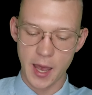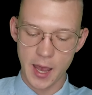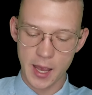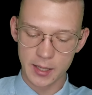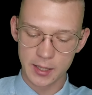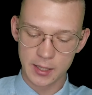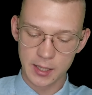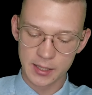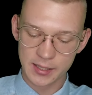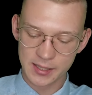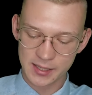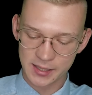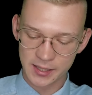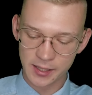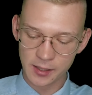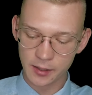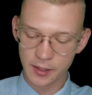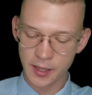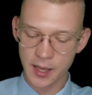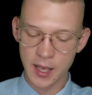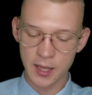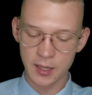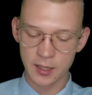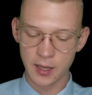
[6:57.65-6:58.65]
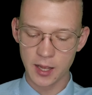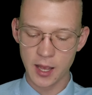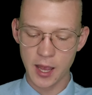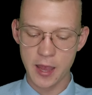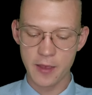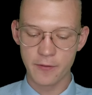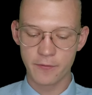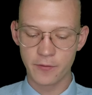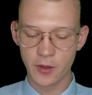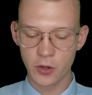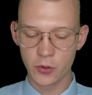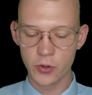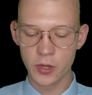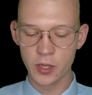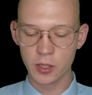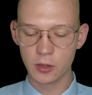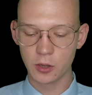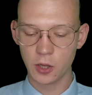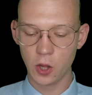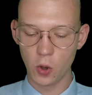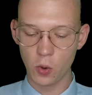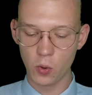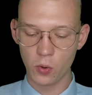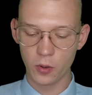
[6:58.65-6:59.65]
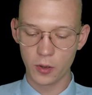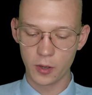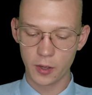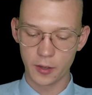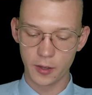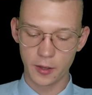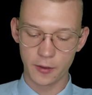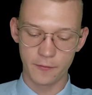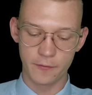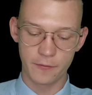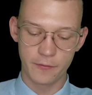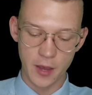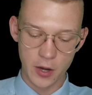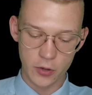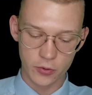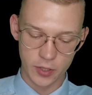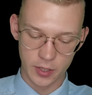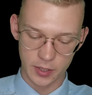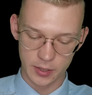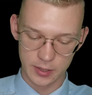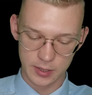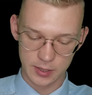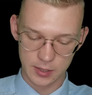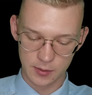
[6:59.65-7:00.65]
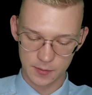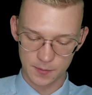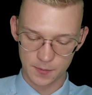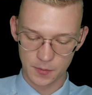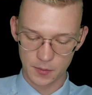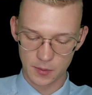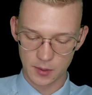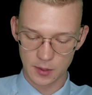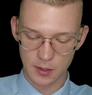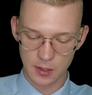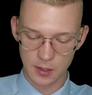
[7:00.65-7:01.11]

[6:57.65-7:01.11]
and still get a very low variance.